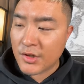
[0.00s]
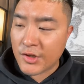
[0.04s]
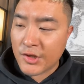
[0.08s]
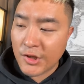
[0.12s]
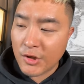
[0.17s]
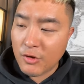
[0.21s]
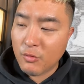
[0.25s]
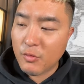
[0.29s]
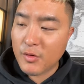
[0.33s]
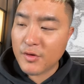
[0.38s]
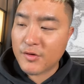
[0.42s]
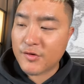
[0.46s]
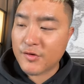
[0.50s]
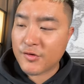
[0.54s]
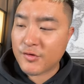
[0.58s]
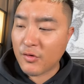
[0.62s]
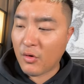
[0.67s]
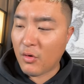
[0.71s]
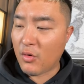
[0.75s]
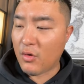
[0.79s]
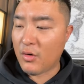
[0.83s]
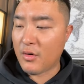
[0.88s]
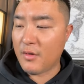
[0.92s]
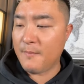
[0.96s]
Kill with
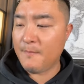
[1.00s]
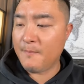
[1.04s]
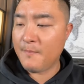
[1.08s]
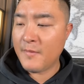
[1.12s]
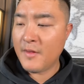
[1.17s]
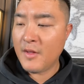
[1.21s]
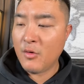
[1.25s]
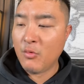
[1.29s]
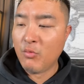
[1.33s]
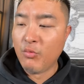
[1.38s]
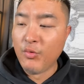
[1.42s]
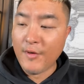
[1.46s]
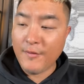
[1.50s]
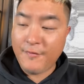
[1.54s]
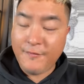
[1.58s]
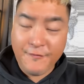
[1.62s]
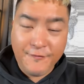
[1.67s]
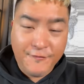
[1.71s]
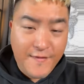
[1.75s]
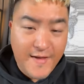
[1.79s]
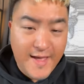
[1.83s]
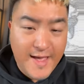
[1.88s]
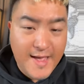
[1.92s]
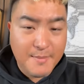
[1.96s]
sword, with
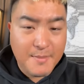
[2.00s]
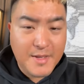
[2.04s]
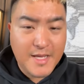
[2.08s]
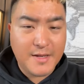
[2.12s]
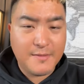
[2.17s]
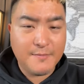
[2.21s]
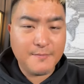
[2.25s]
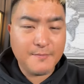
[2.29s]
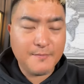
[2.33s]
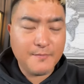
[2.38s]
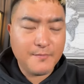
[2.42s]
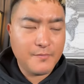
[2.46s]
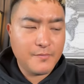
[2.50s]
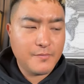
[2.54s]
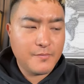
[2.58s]
famine.